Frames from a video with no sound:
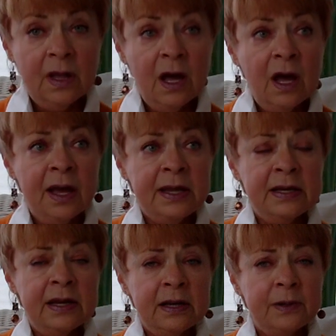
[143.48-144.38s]

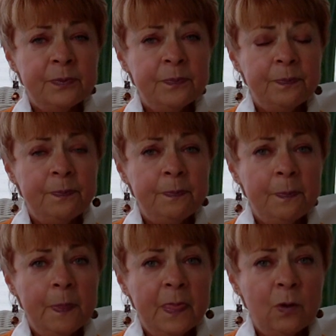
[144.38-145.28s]
I
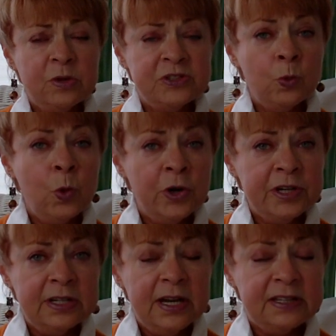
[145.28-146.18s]
was
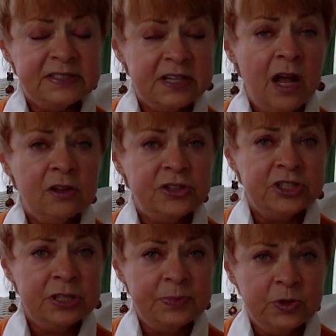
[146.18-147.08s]
awarded a
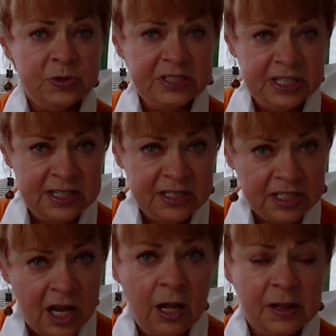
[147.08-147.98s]
scholarship to attend
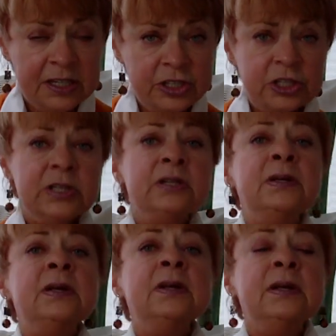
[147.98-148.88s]
college
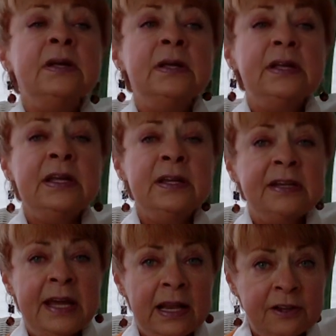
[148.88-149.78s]
in
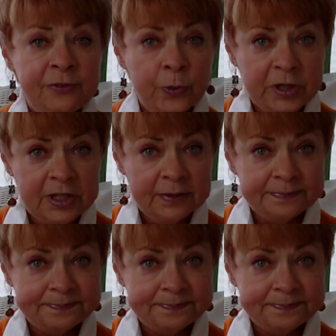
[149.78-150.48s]
California.